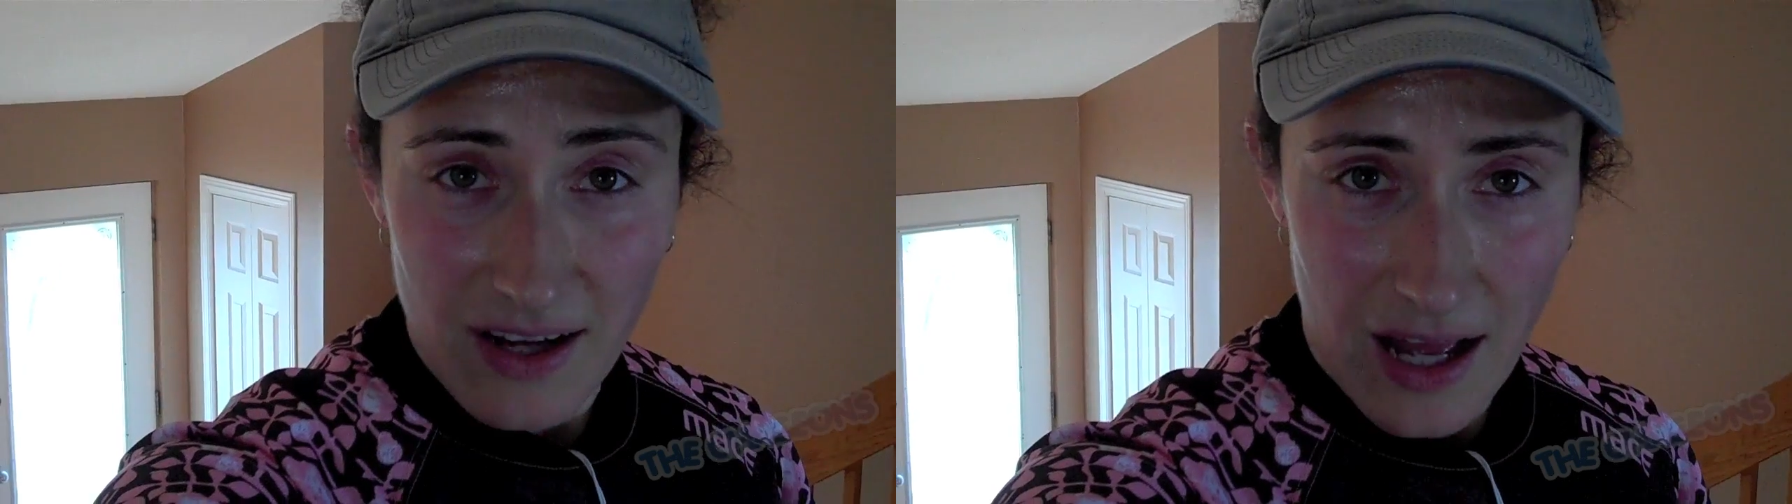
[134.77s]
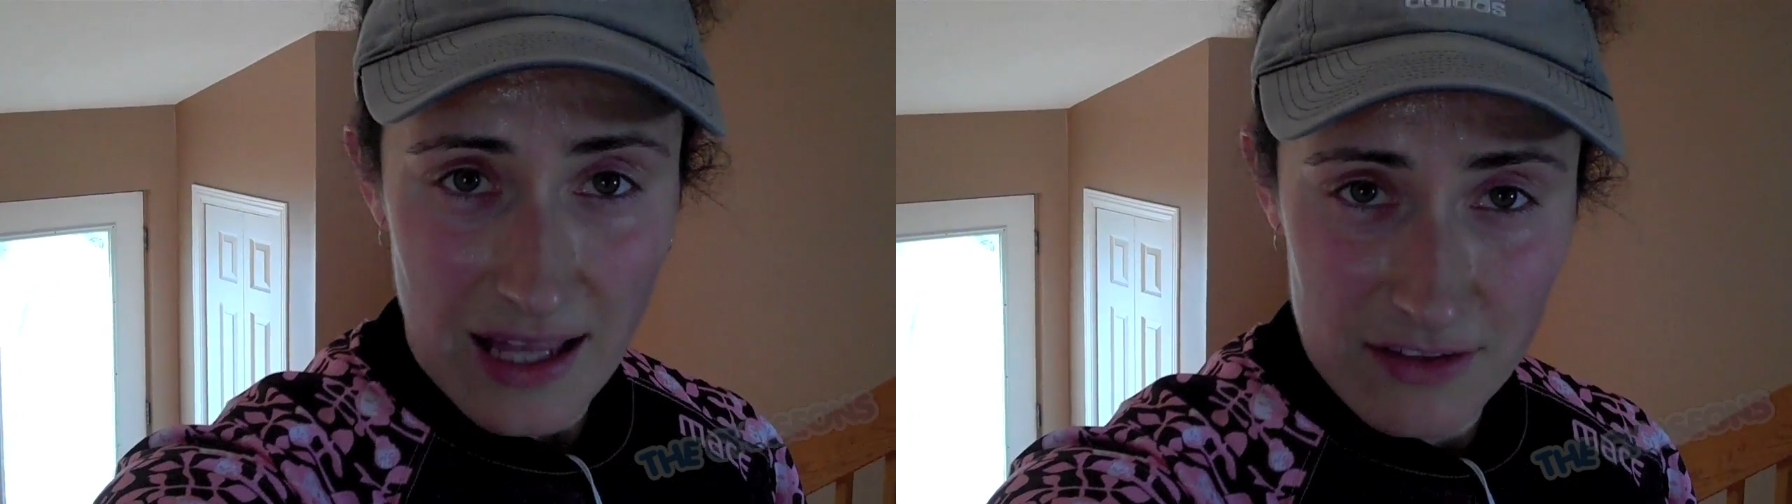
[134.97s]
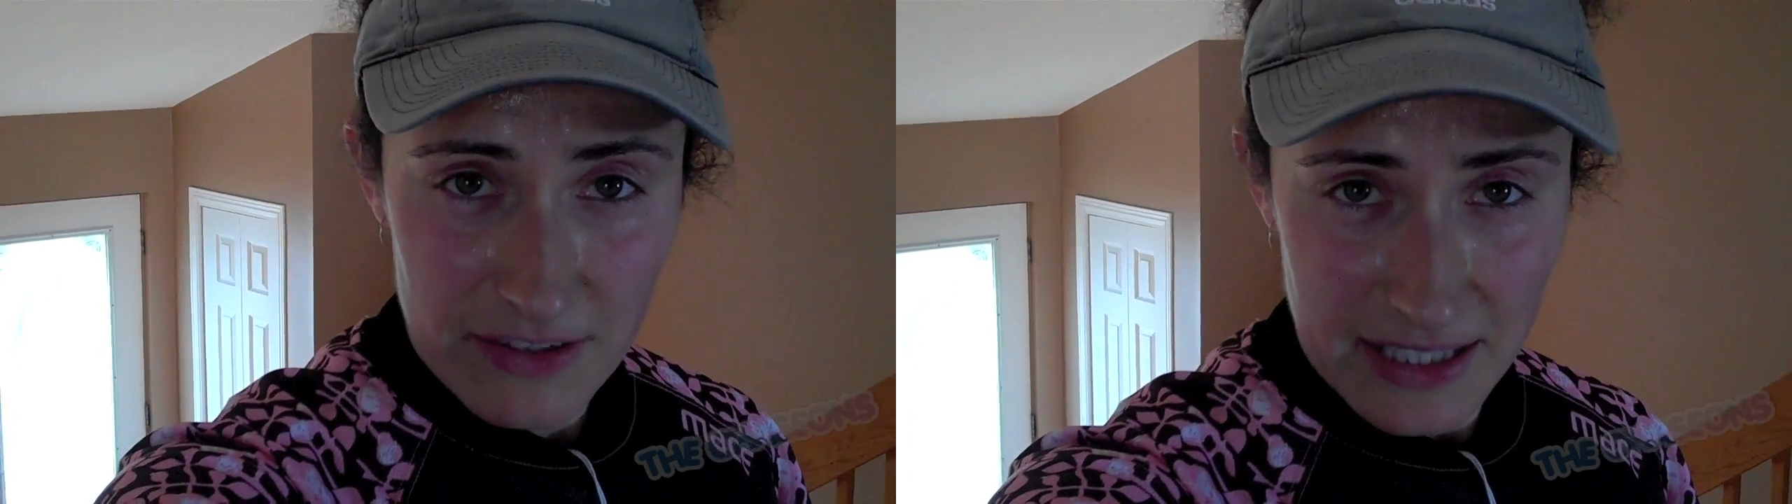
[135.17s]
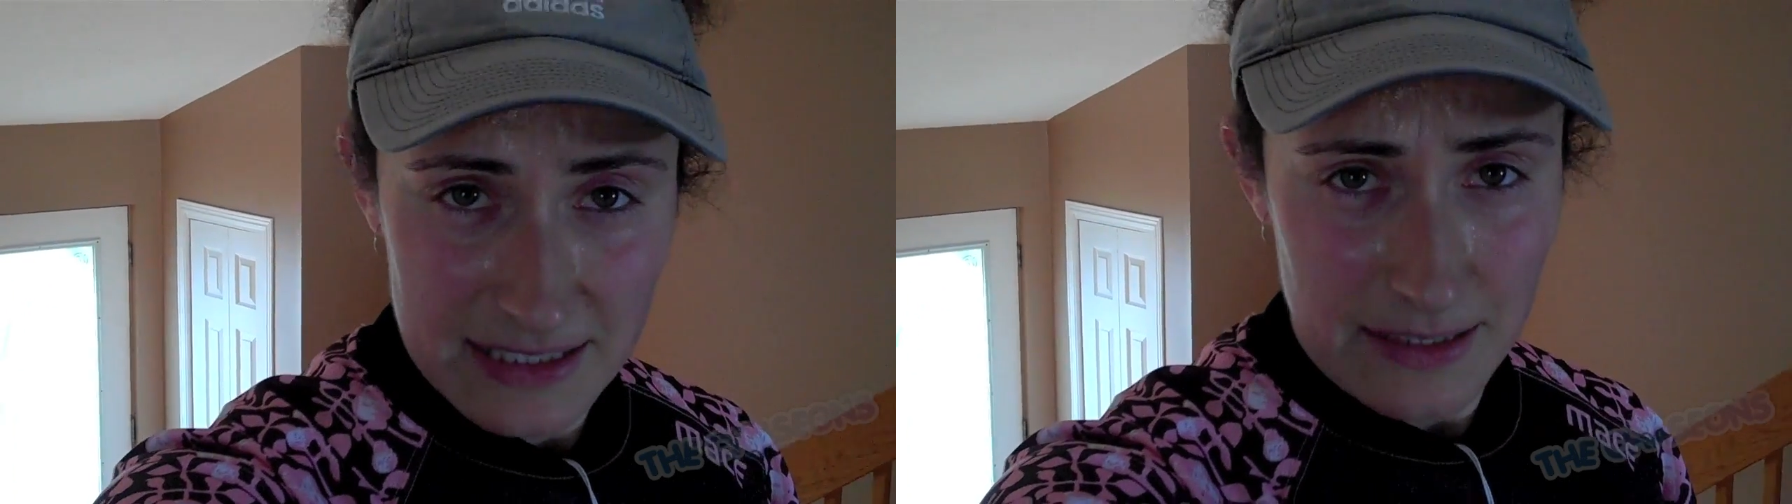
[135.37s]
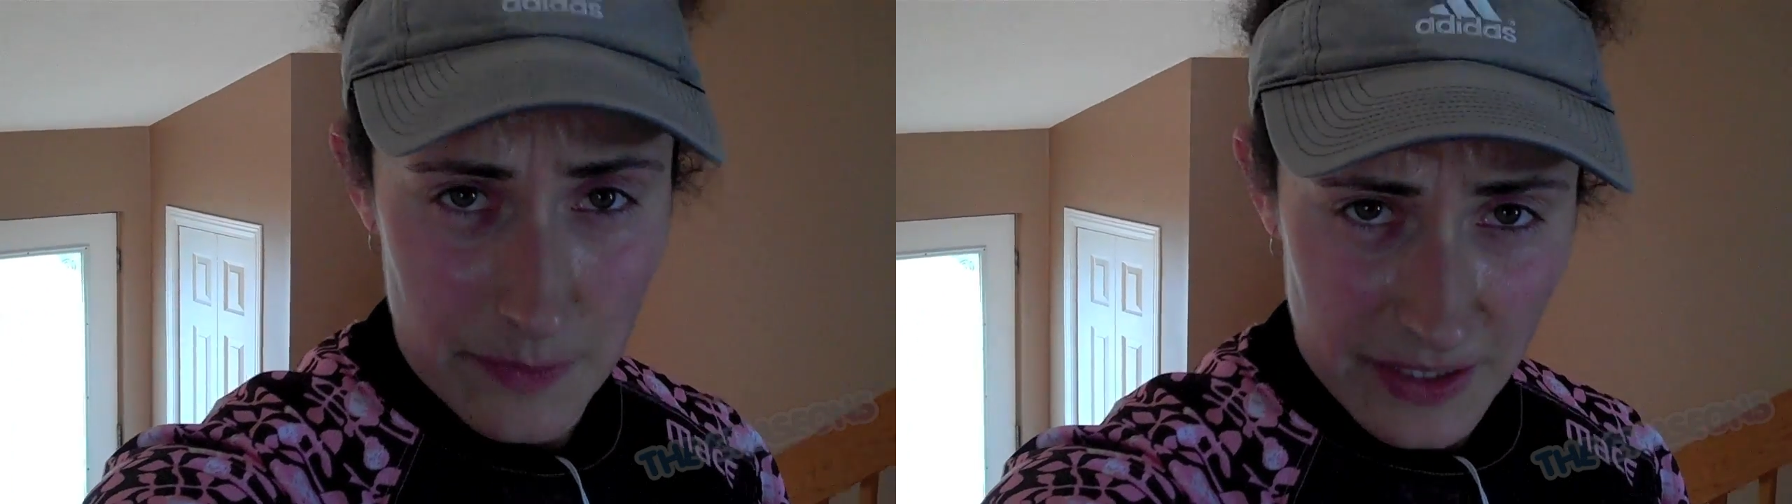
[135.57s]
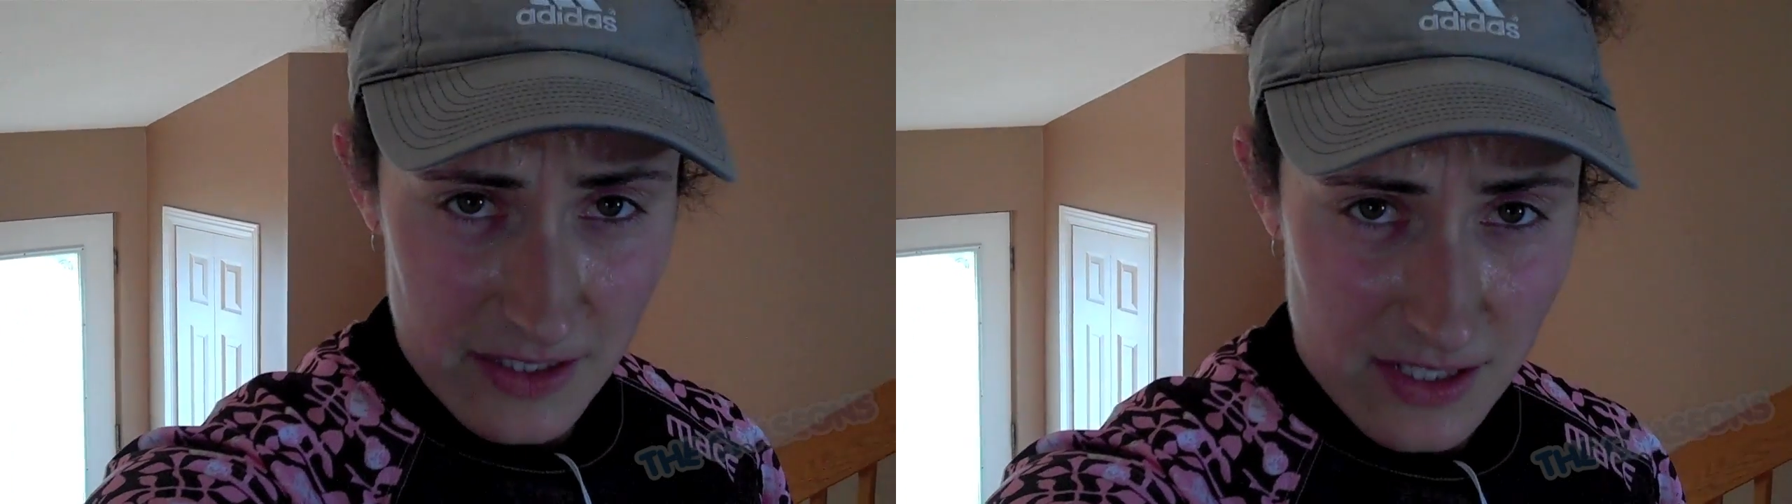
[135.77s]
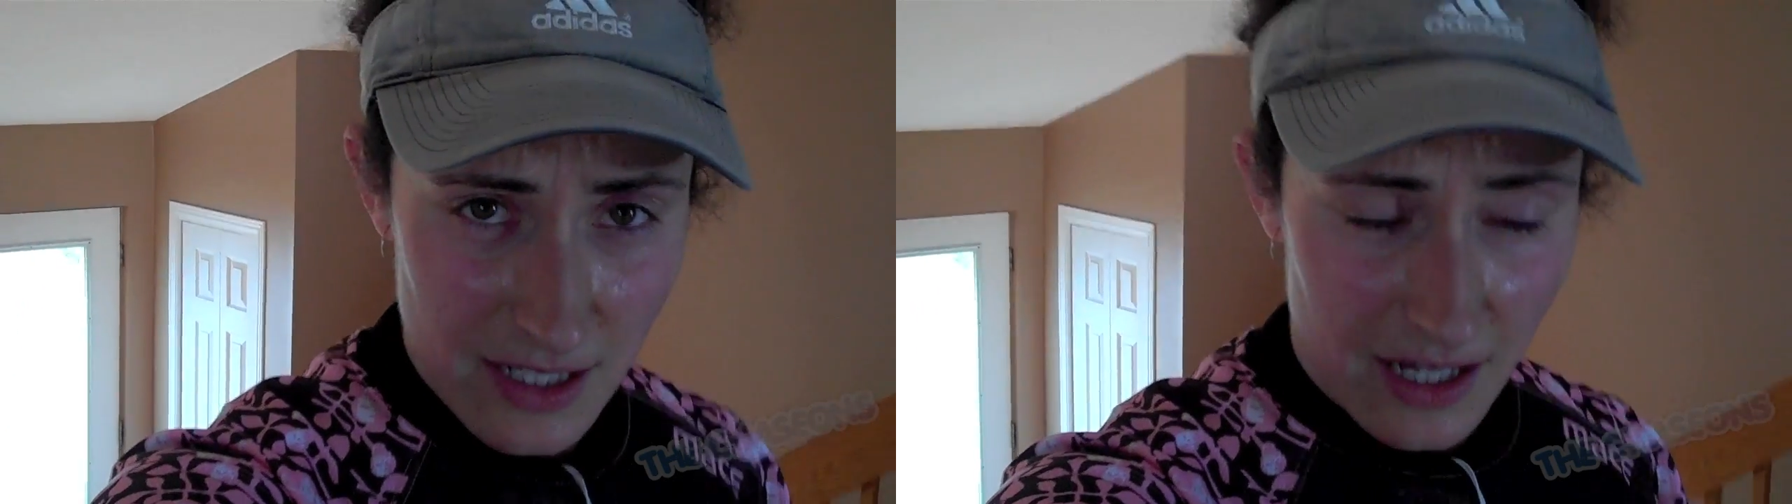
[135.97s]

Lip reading: I live right next to the beach.